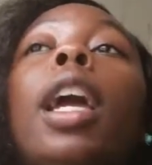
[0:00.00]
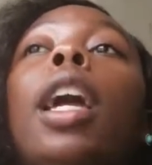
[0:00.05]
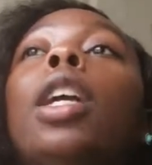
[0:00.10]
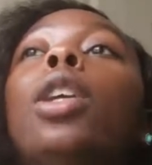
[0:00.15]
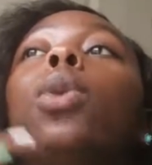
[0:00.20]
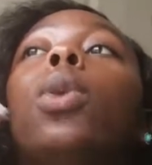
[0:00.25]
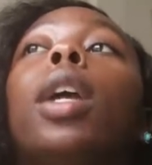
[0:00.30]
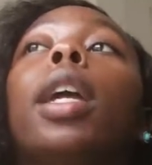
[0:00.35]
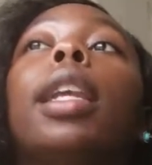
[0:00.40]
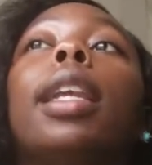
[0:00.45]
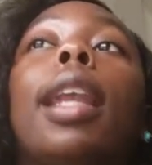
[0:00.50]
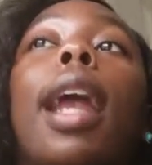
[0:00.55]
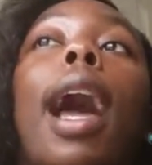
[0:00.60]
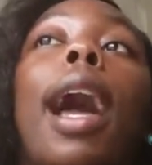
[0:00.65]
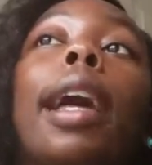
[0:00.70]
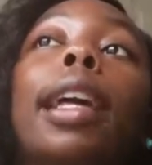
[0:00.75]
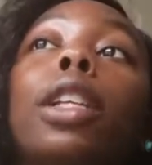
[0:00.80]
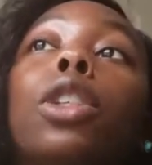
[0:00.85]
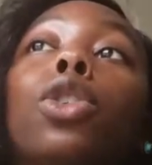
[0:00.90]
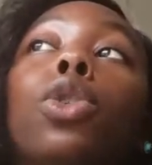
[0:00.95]
You
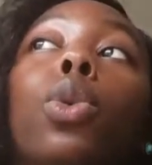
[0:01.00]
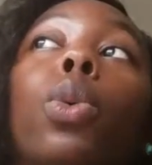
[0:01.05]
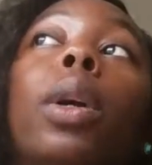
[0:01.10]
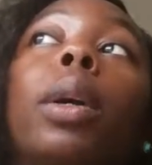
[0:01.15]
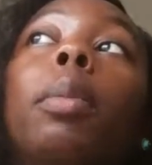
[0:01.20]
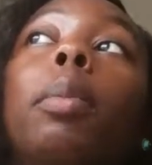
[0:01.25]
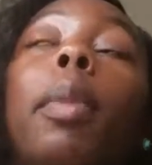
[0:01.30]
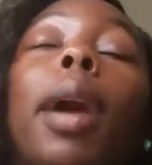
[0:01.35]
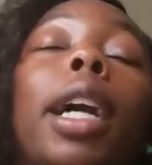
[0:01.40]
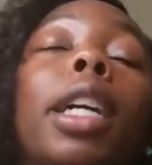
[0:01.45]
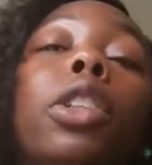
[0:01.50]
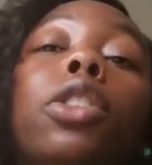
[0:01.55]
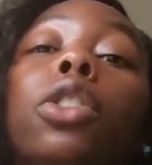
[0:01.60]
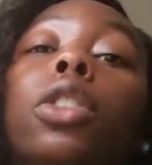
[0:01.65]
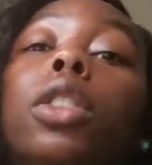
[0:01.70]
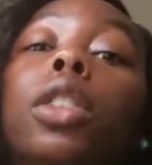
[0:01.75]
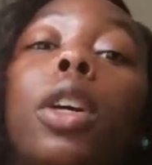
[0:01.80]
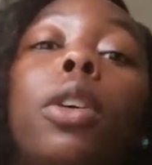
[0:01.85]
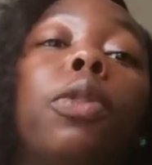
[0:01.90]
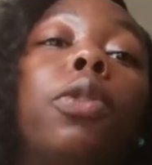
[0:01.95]
cannot do it by
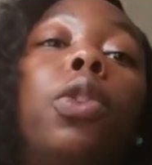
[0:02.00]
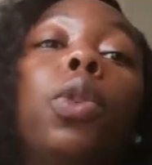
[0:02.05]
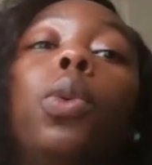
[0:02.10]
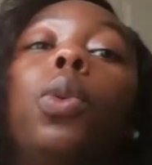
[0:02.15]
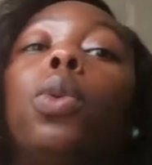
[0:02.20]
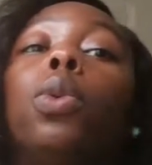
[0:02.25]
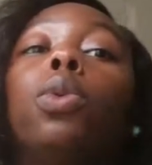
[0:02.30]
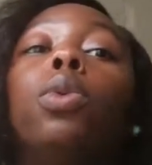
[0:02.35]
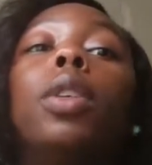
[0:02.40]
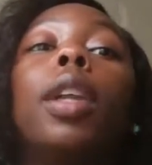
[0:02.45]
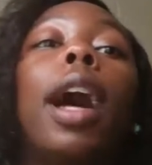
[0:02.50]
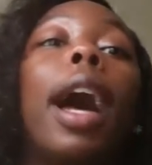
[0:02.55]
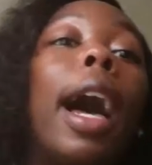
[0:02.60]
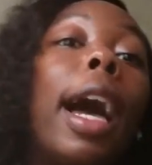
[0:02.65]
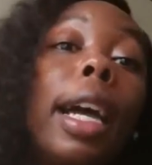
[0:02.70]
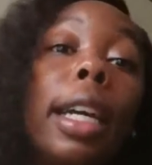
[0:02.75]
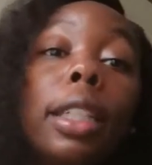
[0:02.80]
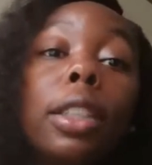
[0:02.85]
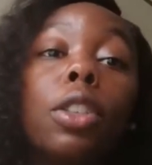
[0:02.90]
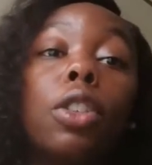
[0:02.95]
yourself. You will
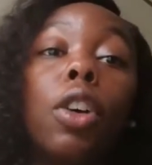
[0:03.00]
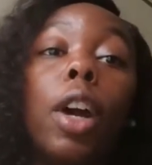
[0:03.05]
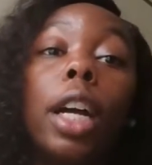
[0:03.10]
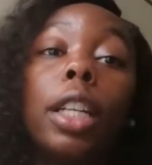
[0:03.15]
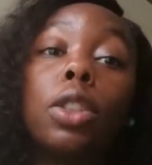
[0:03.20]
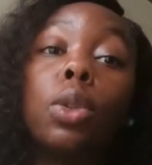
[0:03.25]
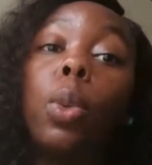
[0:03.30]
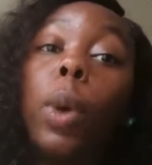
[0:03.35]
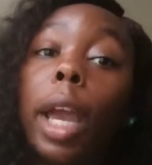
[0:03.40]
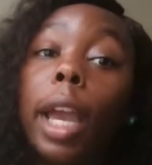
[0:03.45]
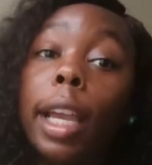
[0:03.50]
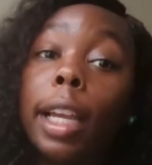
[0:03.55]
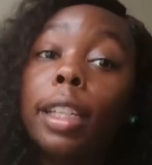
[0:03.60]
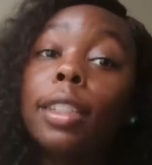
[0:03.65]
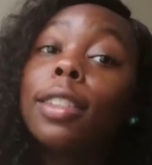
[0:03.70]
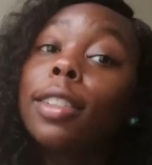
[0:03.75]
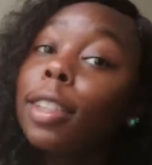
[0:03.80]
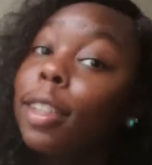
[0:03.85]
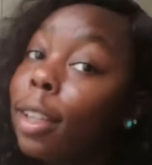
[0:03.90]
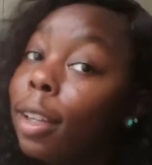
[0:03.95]
not
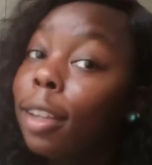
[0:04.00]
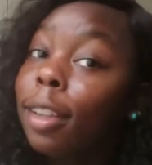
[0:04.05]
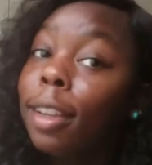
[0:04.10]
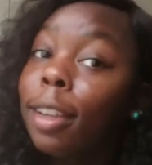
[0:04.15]
graduate